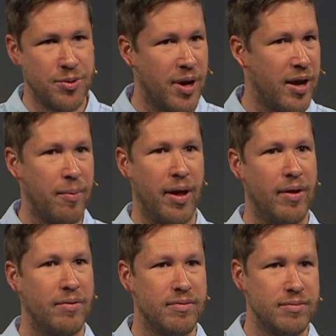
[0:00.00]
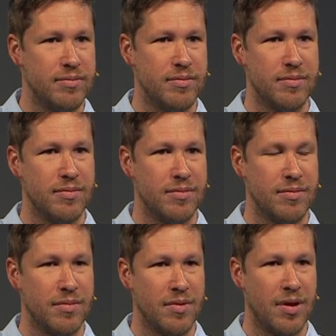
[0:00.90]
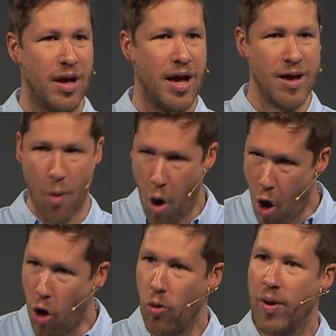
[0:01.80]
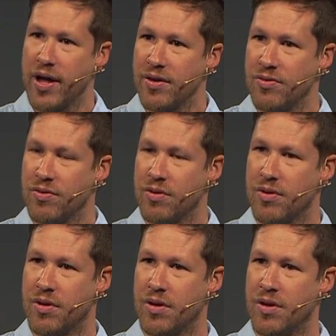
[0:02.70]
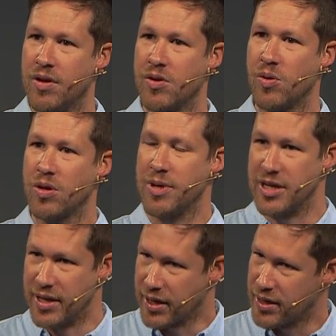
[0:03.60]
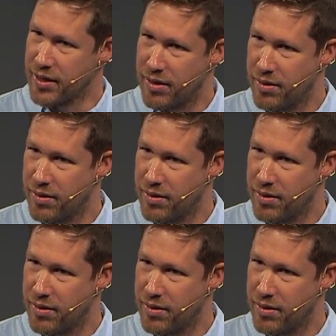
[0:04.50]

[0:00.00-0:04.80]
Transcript: who I am now. I am always going to be addicted